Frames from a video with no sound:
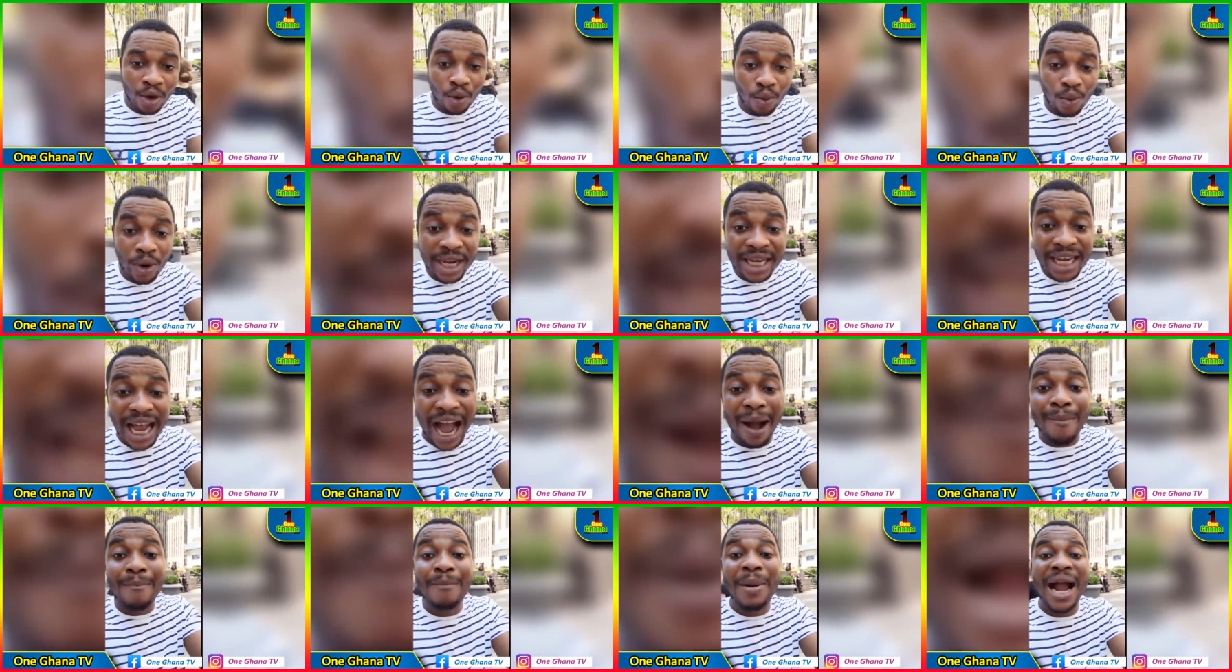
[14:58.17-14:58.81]
We
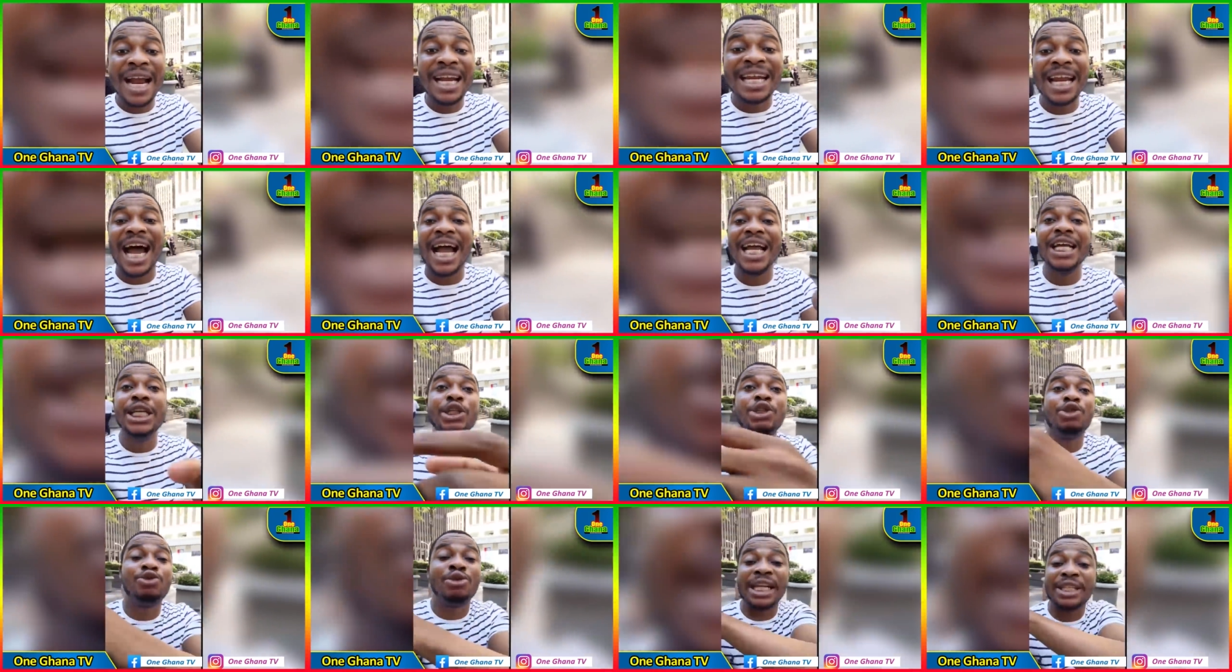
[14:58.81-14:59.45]
are buying an
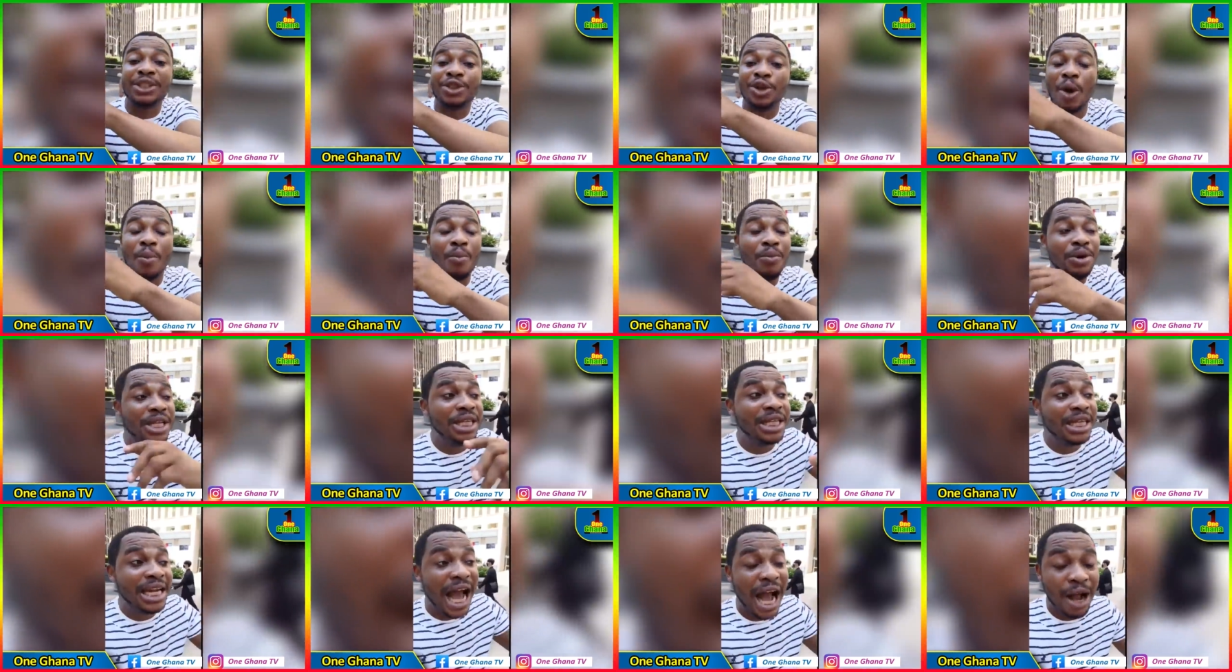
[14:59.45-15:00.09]
instructor of
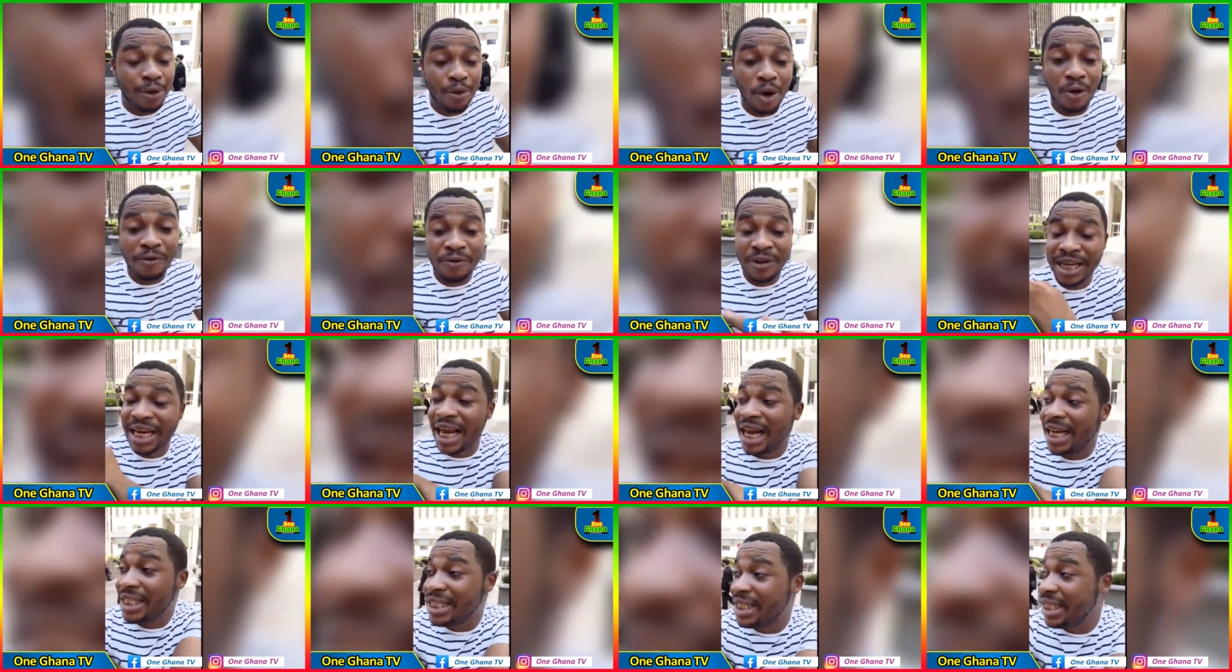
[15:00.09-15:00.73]
Munina
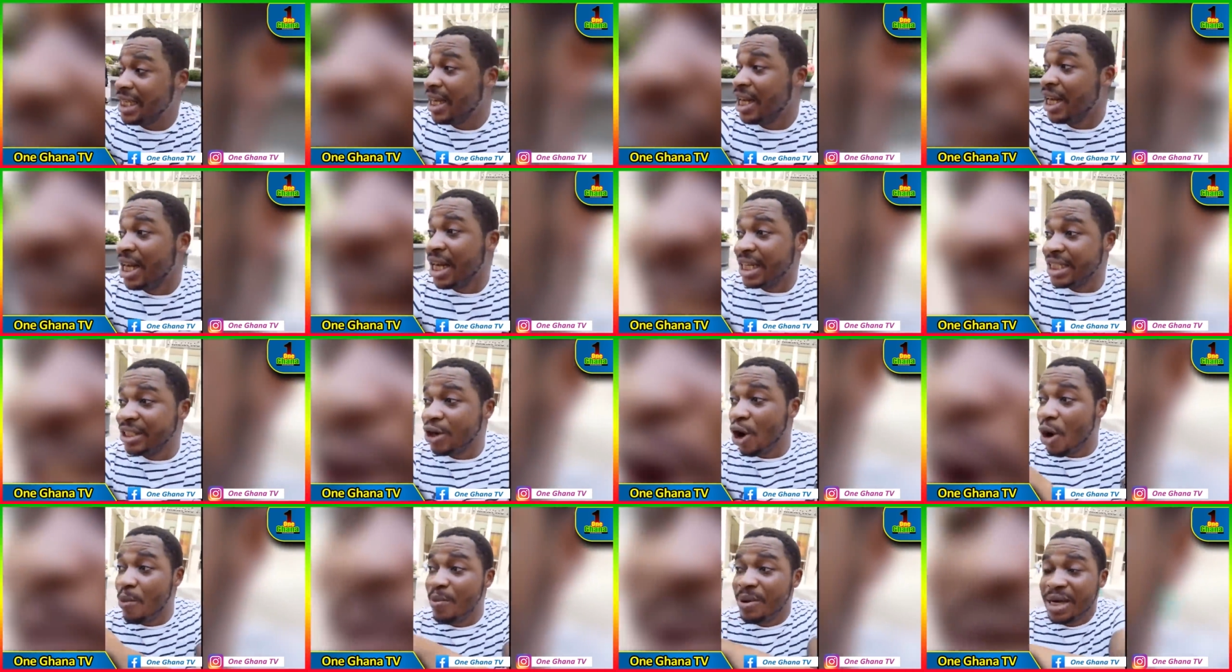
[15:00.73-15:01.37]
COVID-19,
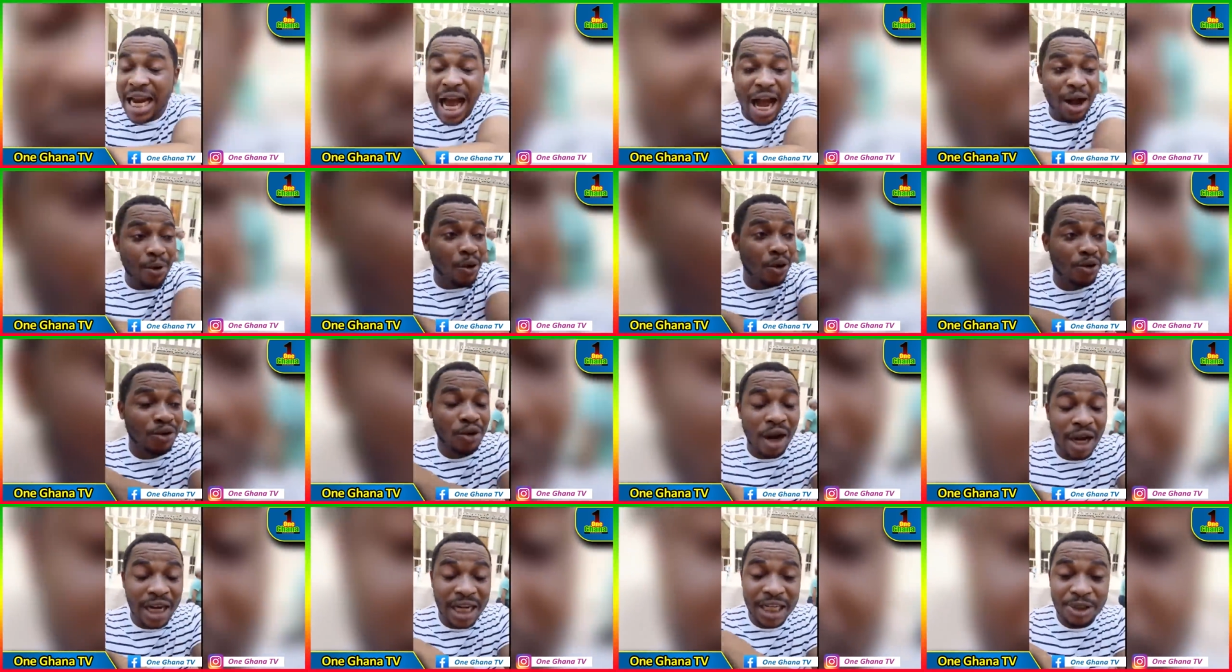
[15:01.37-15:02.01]
and you'll be now
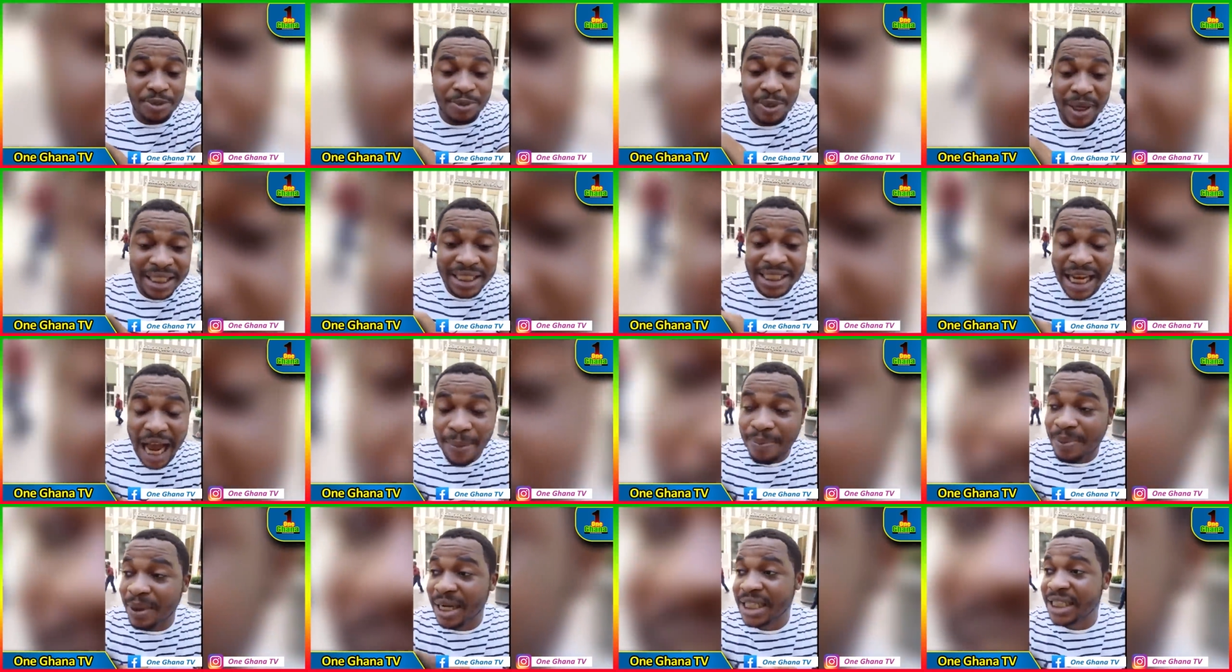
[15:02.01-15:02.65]
caught on a sprint
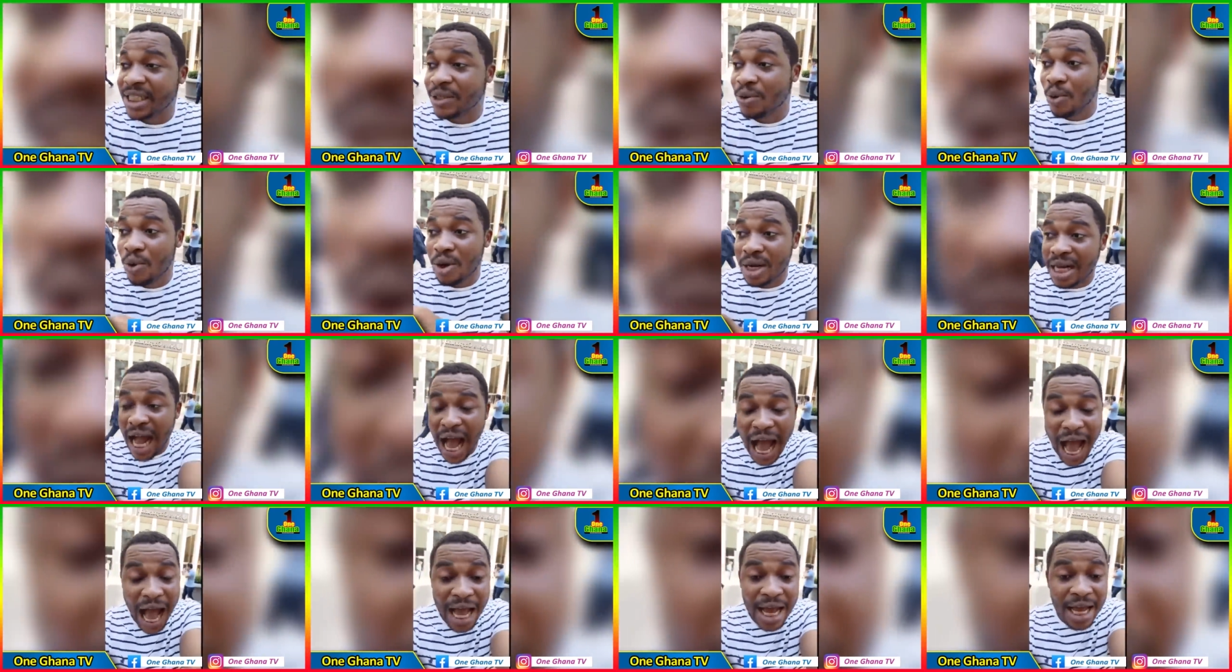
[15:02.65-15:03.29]
up and
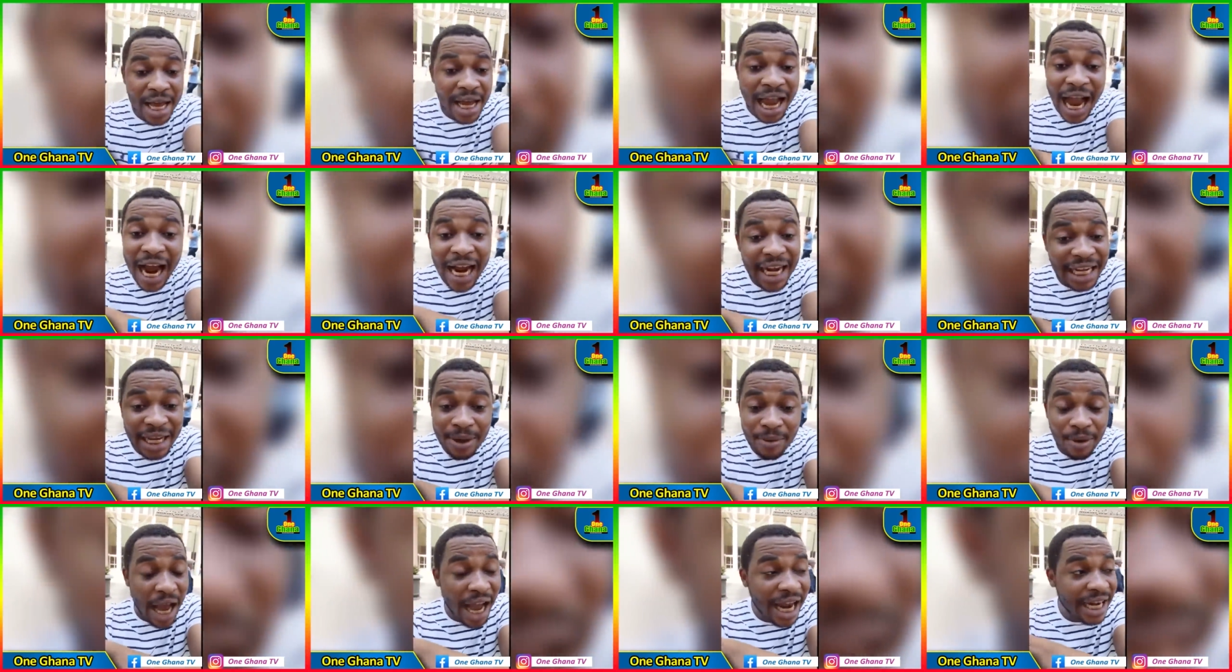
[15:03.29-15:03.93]
Timuka,
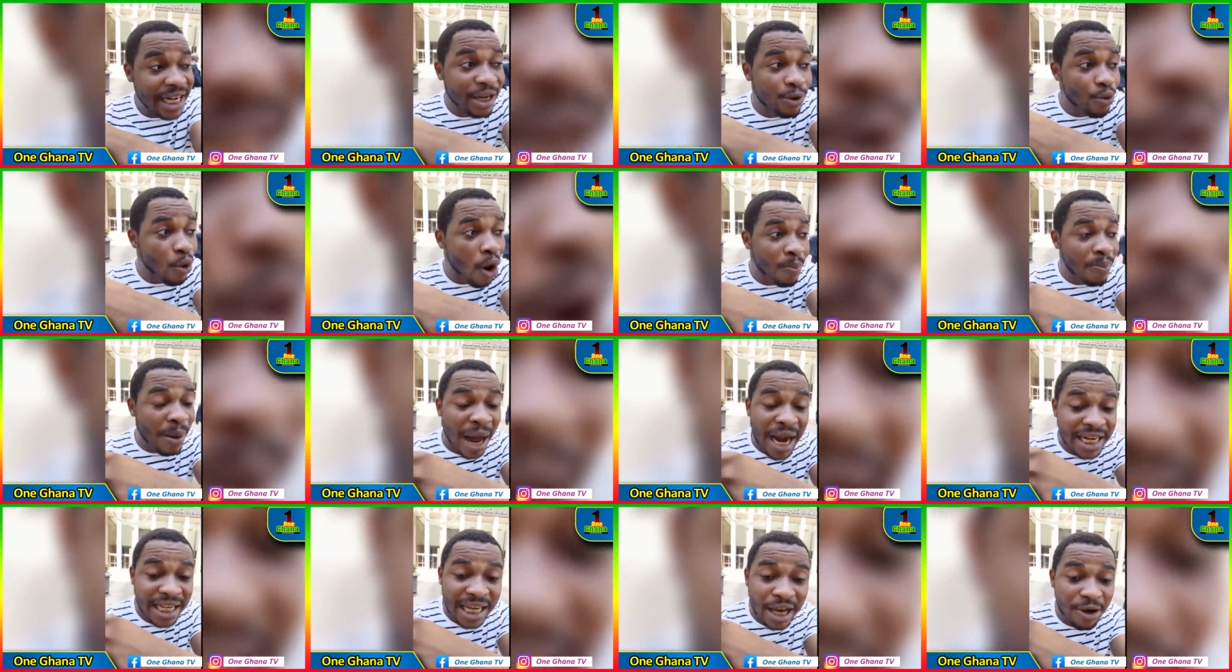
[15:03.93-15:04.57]
I did work
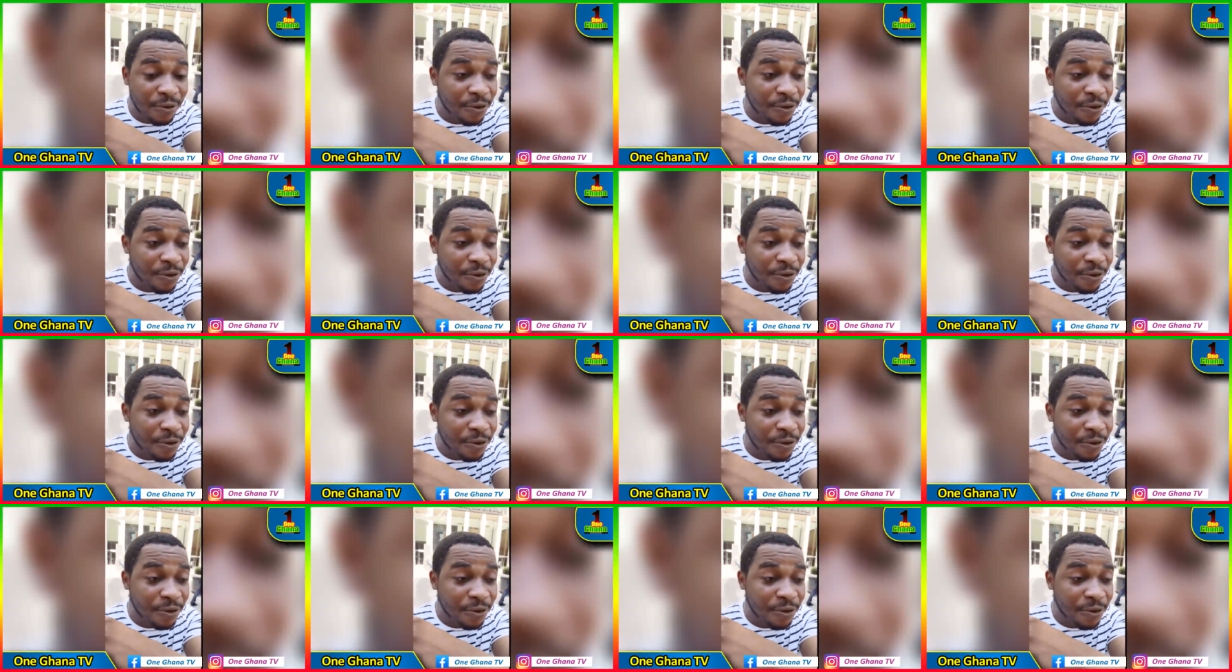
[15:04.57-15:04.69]
on your